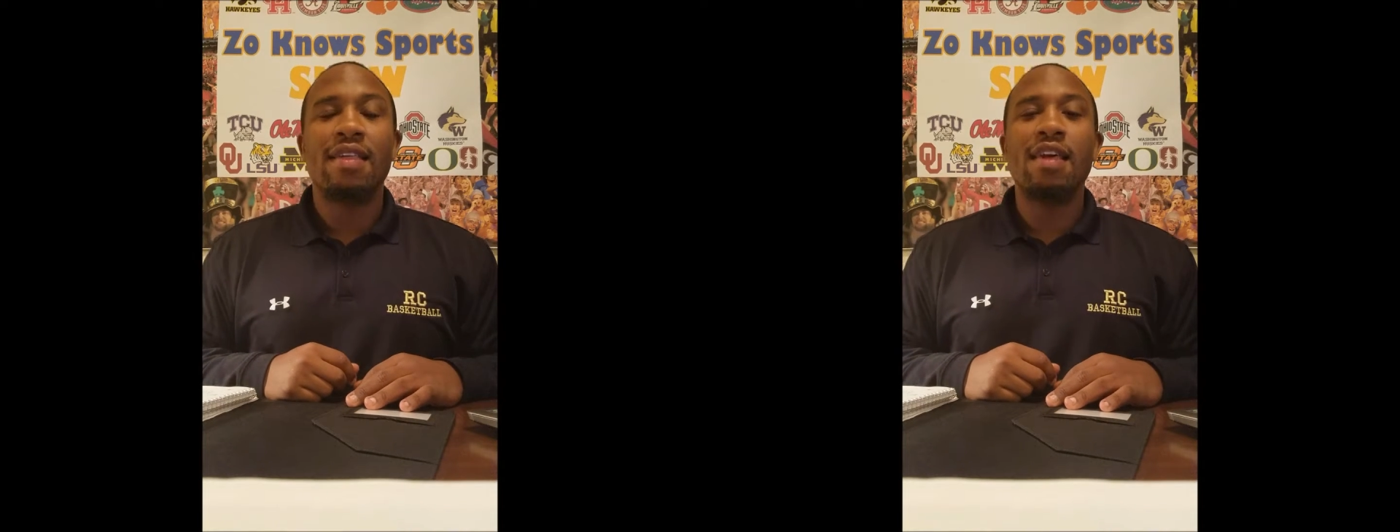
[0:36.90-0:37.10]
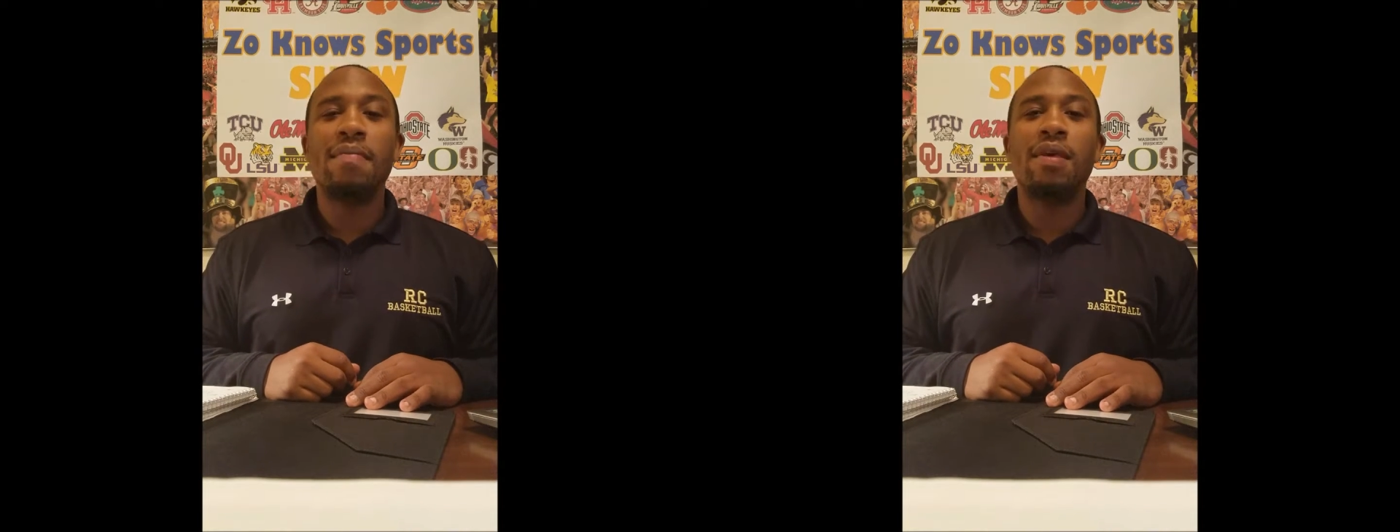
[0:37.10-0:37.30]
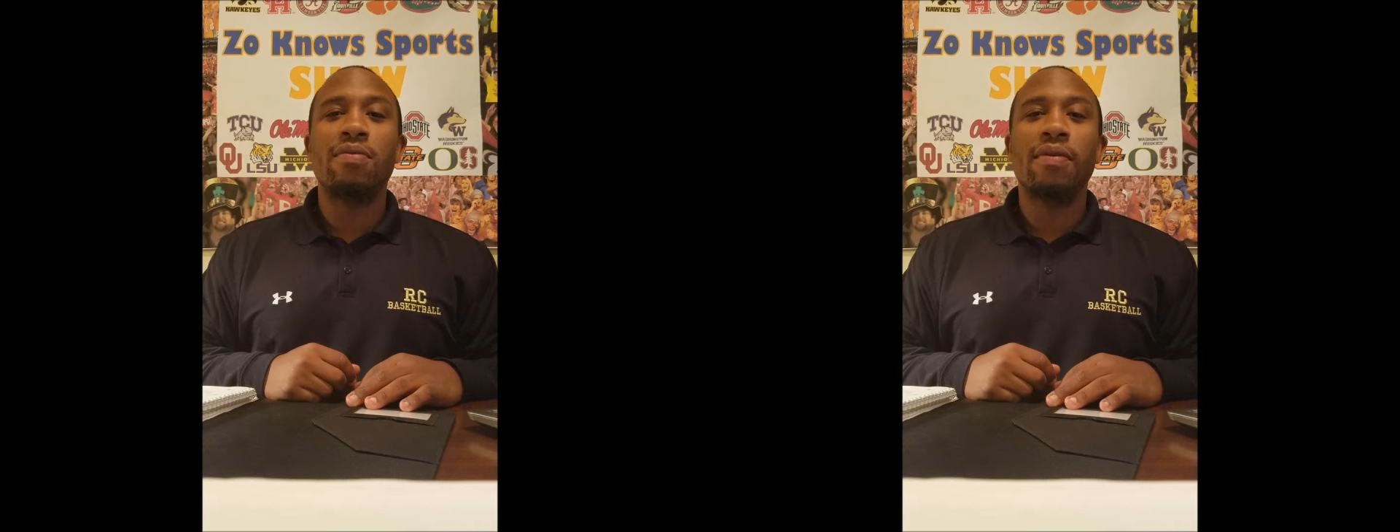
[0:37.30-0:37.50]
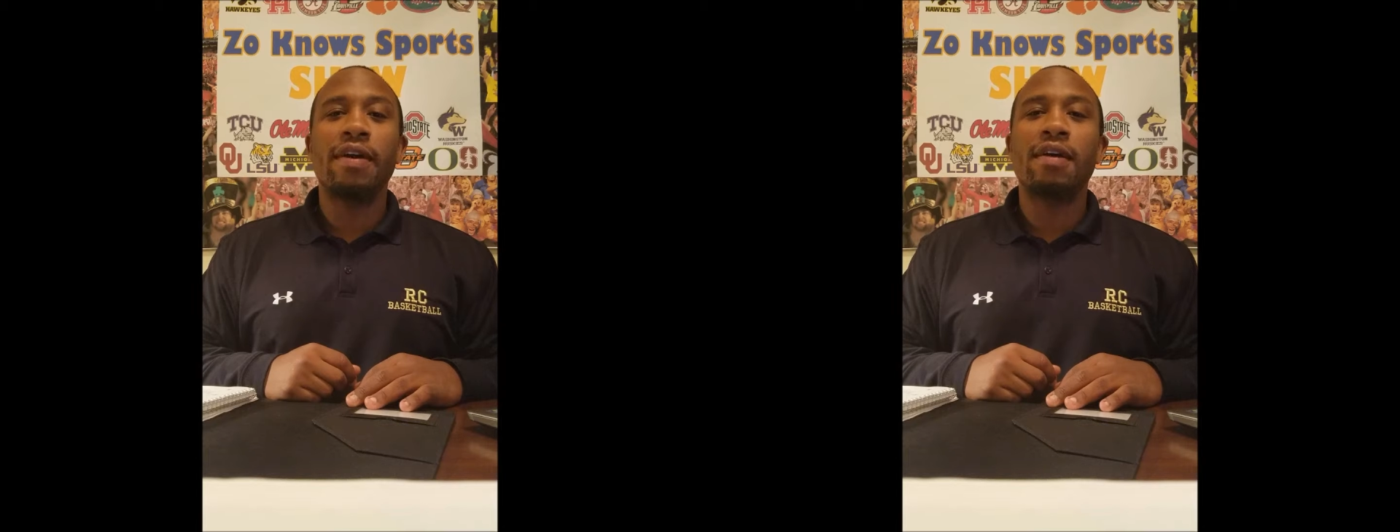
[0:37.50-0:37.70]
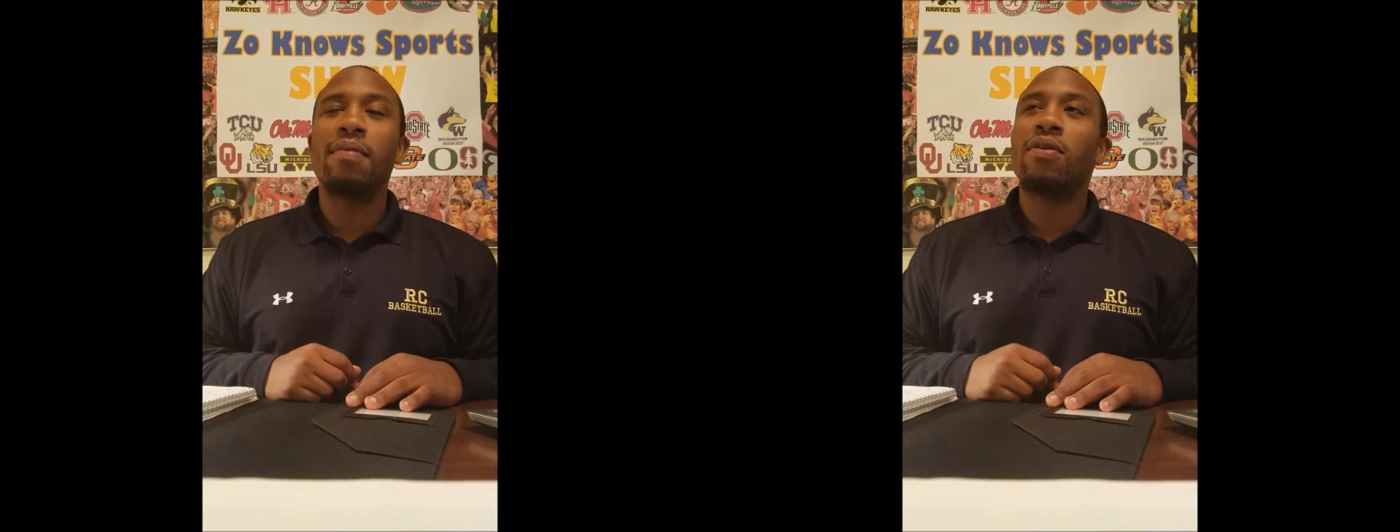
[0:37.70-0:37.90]
Jimmy
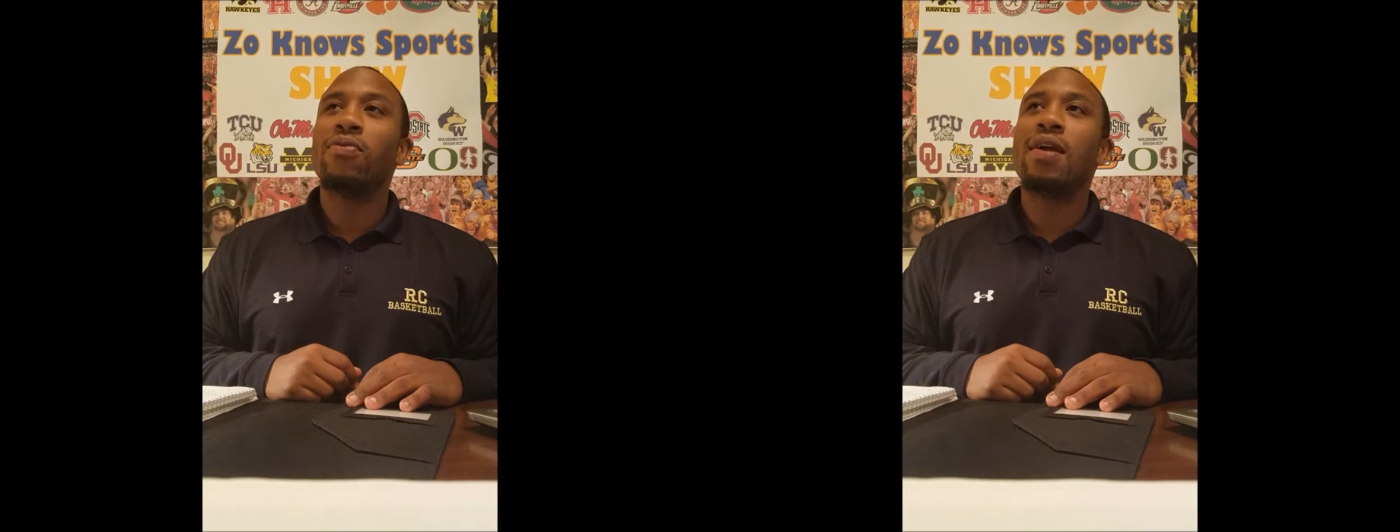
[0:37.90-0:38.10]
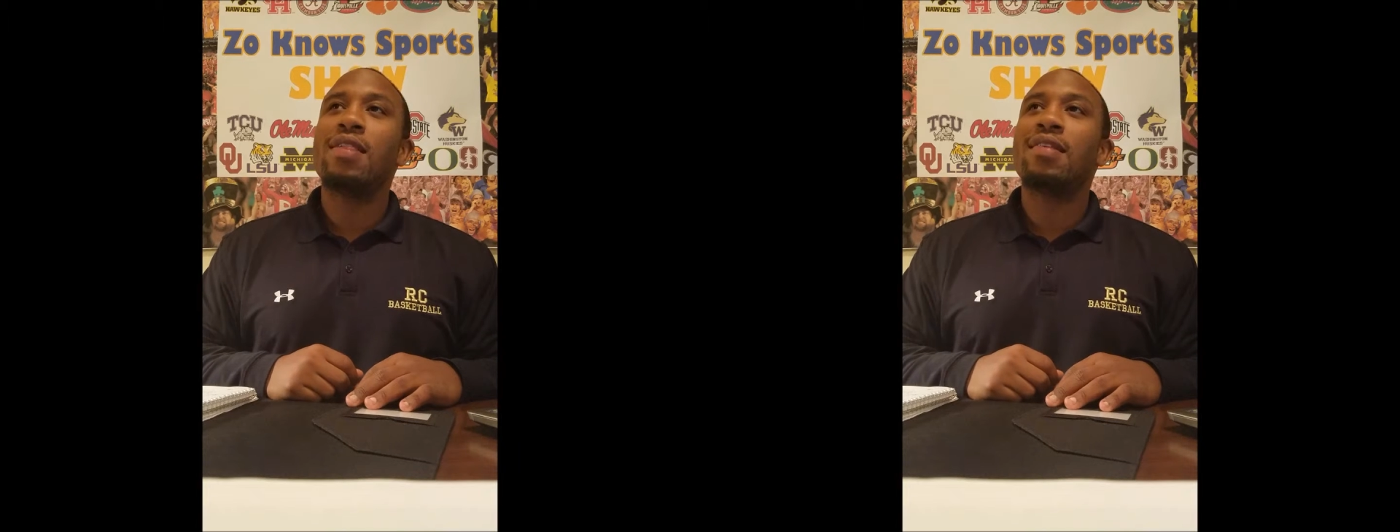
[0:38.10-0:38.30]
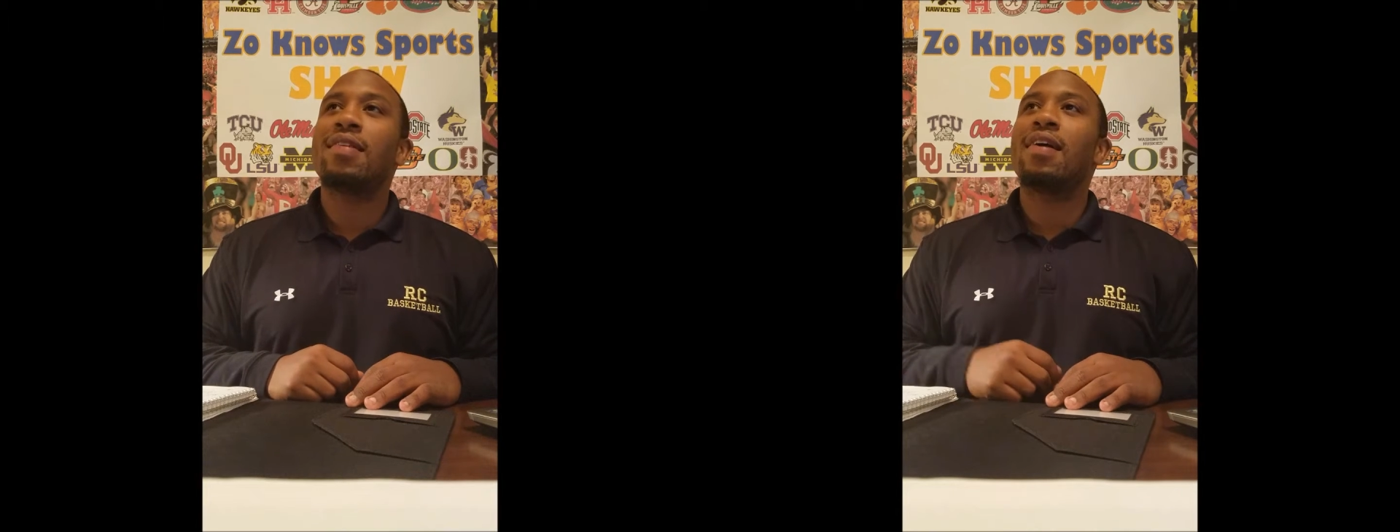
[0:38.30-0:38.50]
Graham reaches